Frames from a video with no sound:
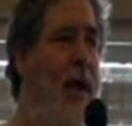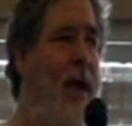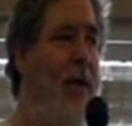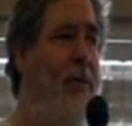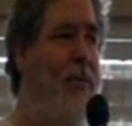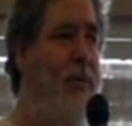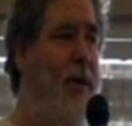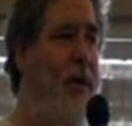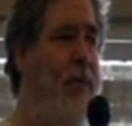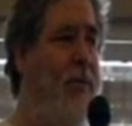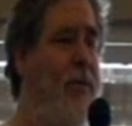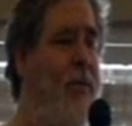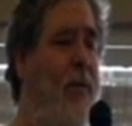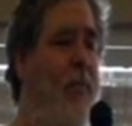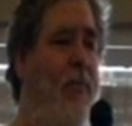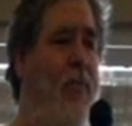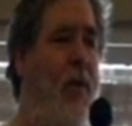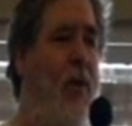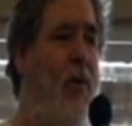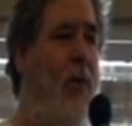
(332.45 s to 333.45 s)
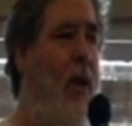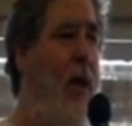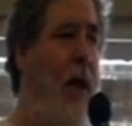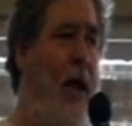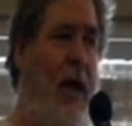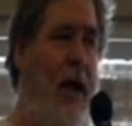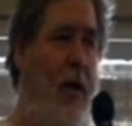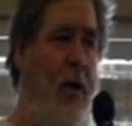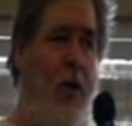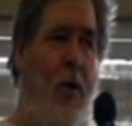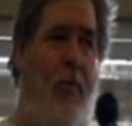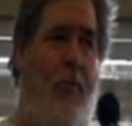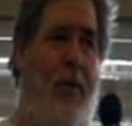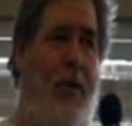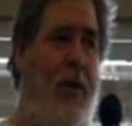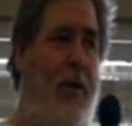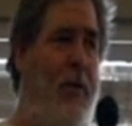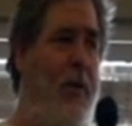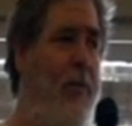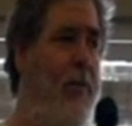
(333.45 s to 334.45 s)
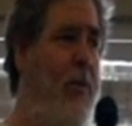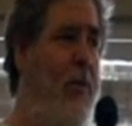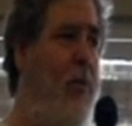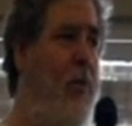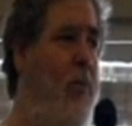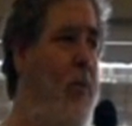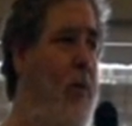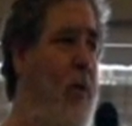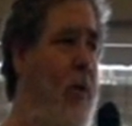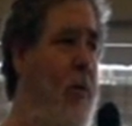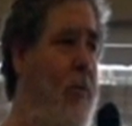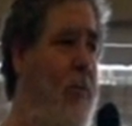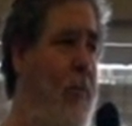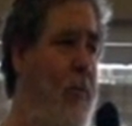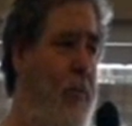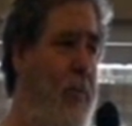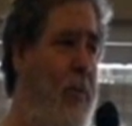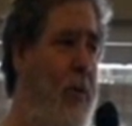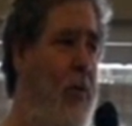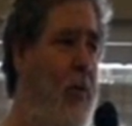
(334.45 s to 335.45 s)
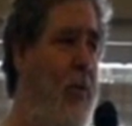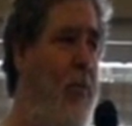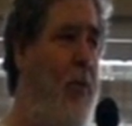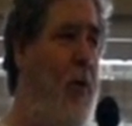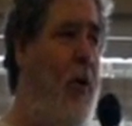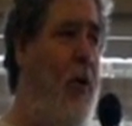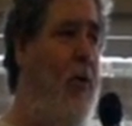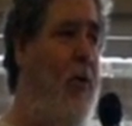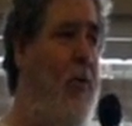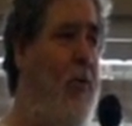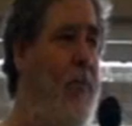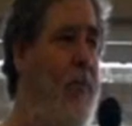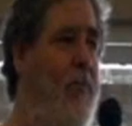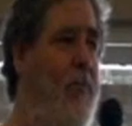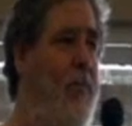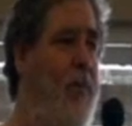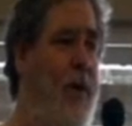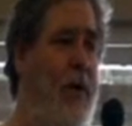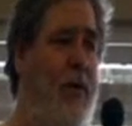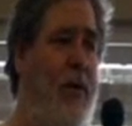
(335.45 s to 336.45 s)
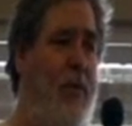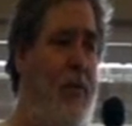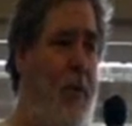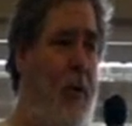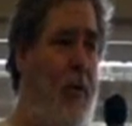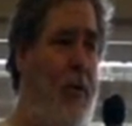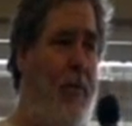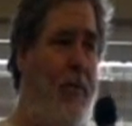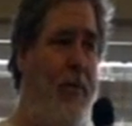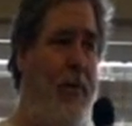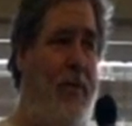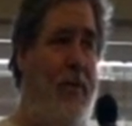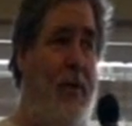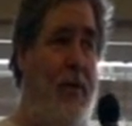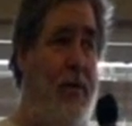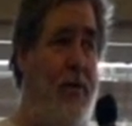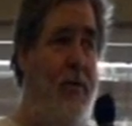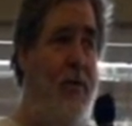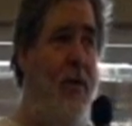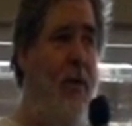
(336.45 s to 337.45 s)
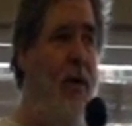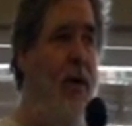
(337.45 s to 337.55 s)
It's just I don't know if any of you are familiar with particle theory, particle physics.